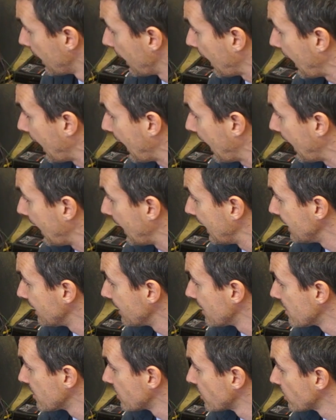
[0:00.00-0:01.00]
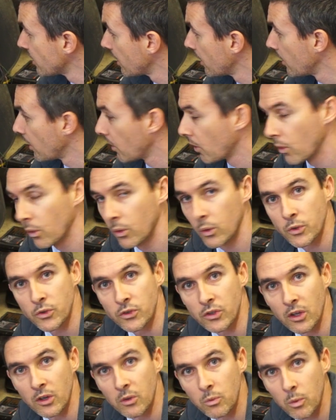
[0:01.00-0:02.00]
and
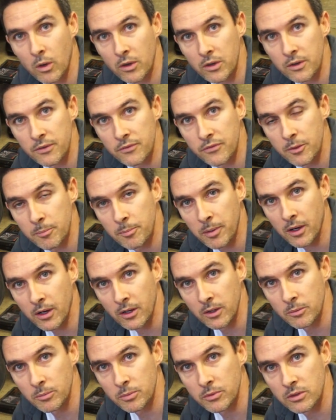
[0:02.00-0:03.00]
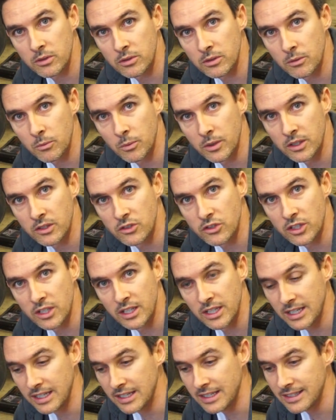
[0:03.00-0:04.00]
also one of the pipes, which
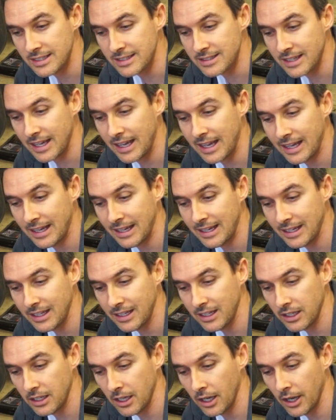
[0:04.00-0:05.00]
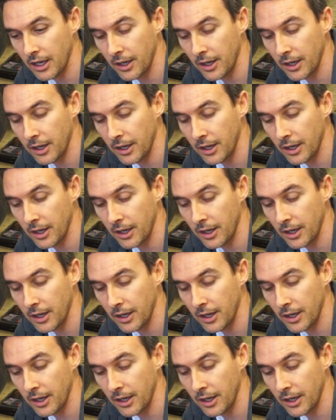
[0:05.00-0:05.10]
is a